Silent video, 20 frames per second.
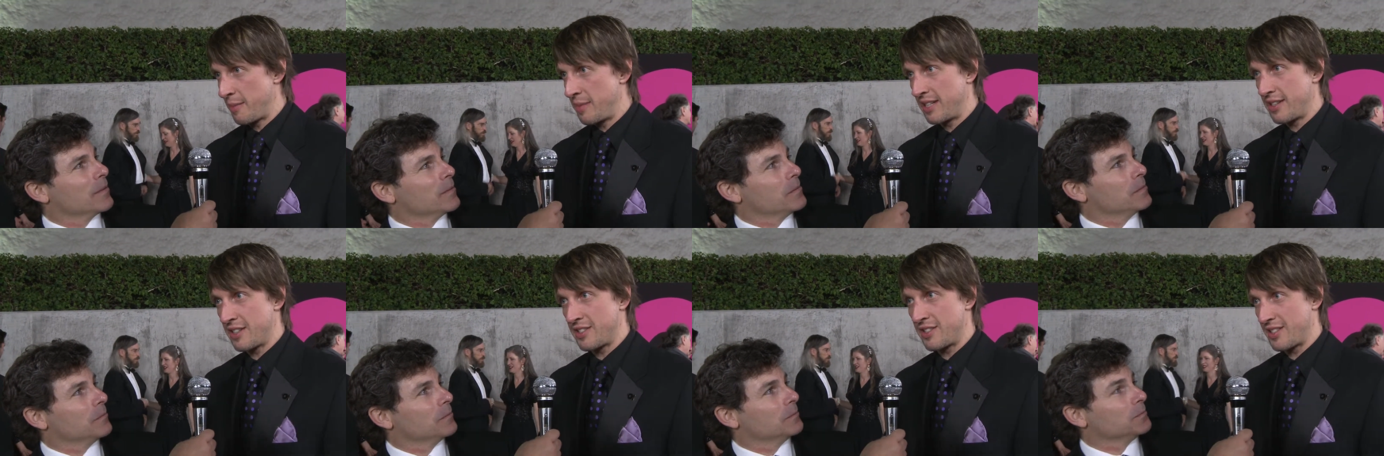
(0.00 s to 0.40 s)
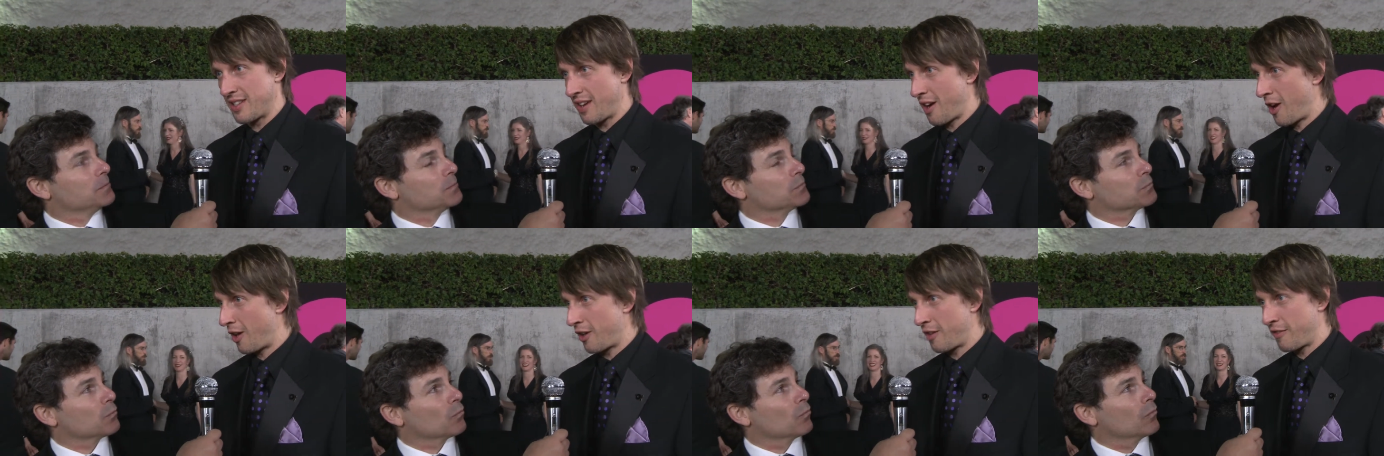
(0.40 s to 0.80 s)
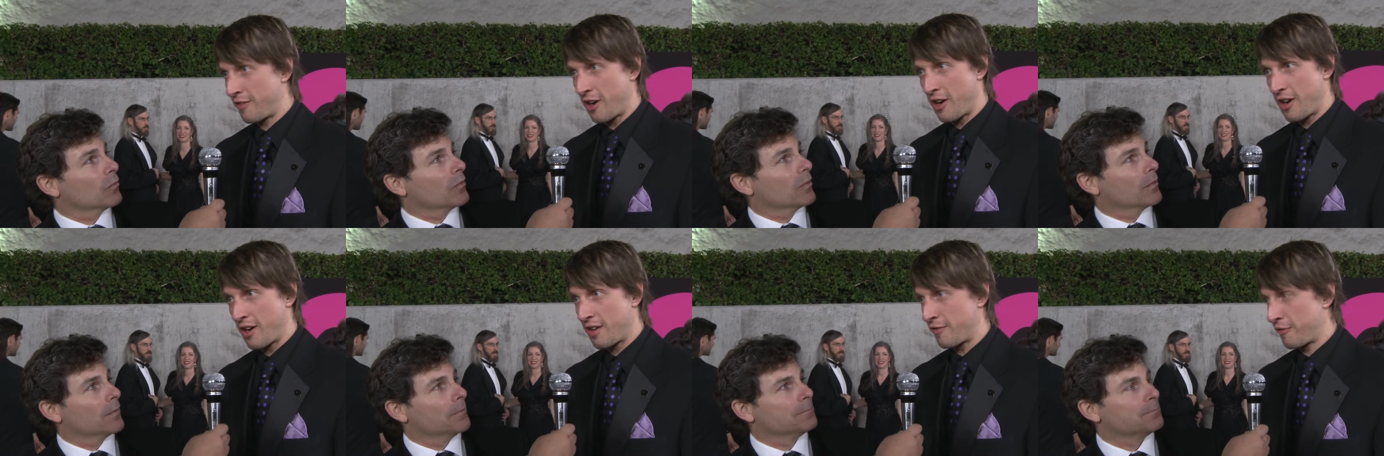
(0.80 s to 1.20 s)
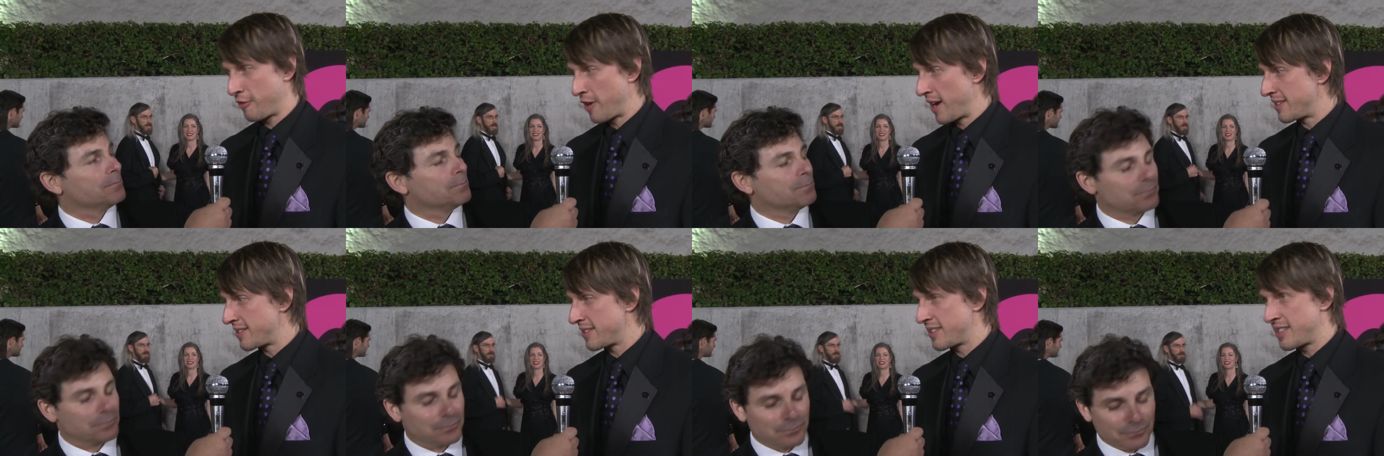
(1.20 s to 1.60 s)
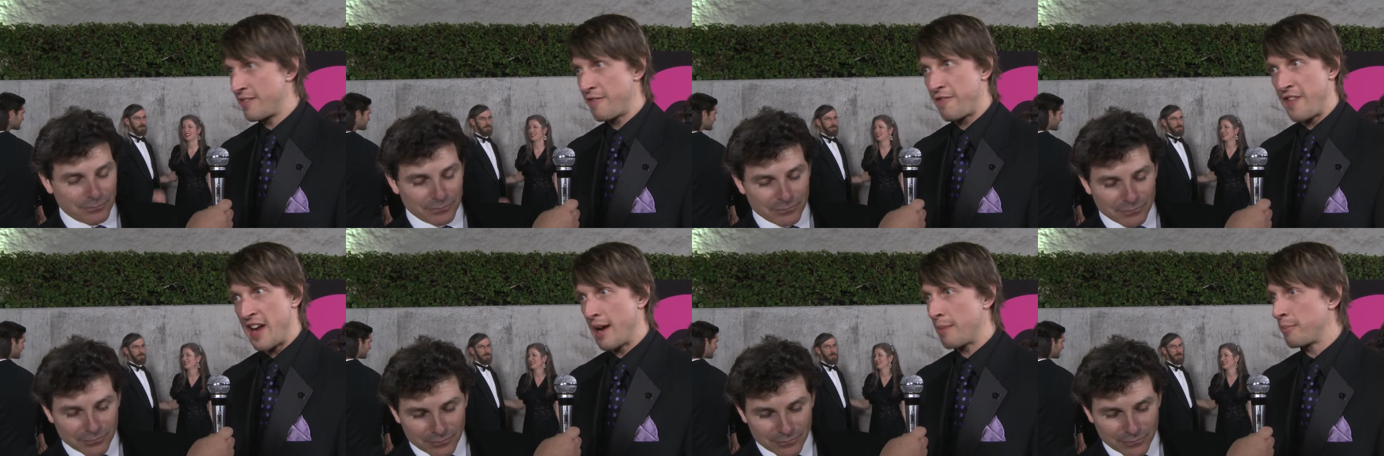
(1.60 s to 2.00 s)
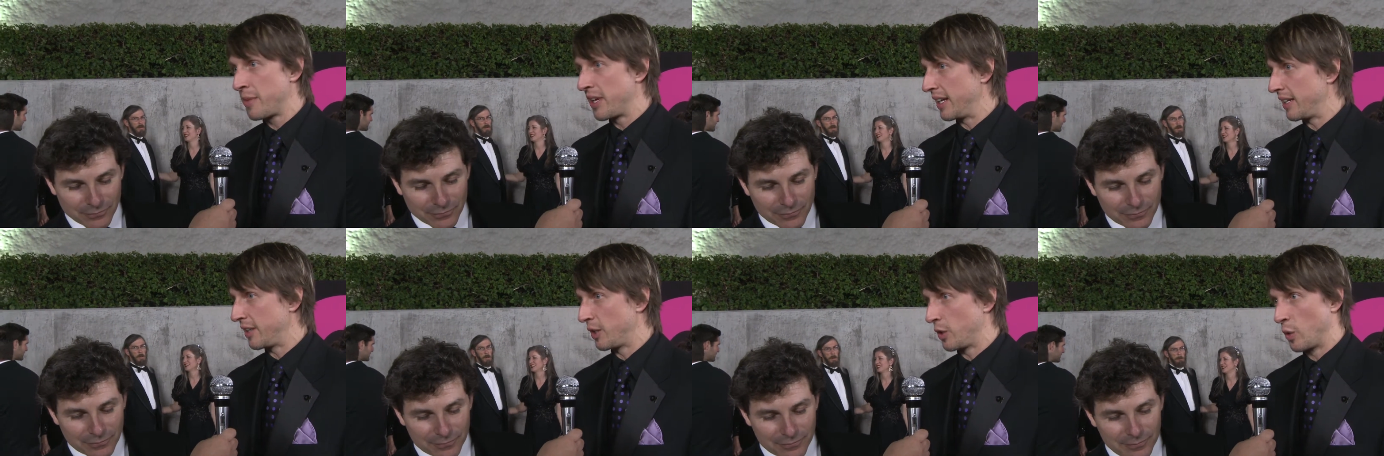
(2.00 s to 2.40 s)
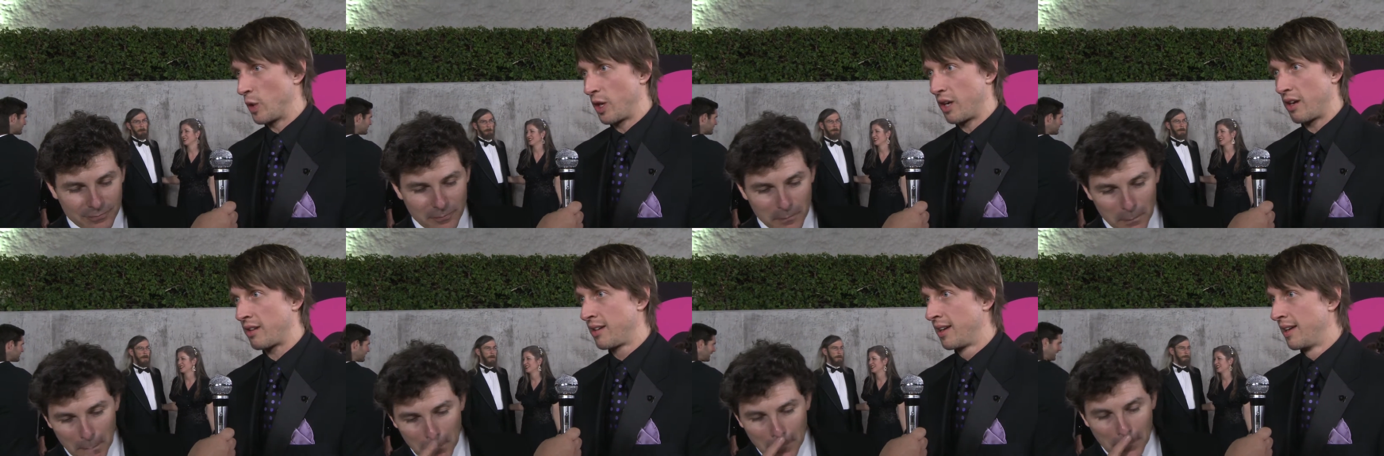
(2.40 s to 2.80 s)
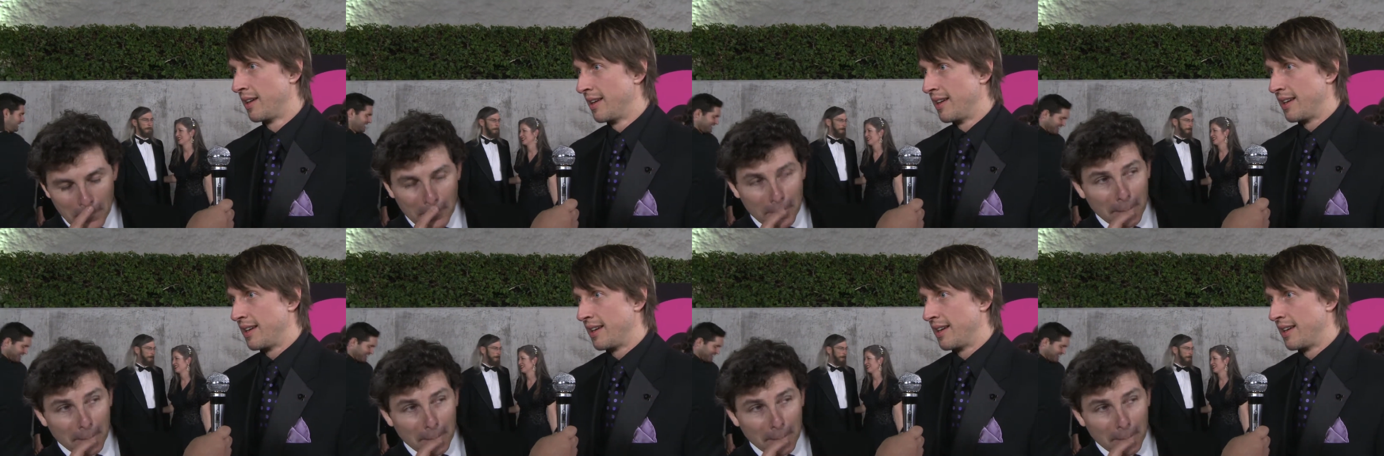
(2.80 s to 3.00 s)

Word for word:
Speaker 1: I mean, it's all of our friends and family who are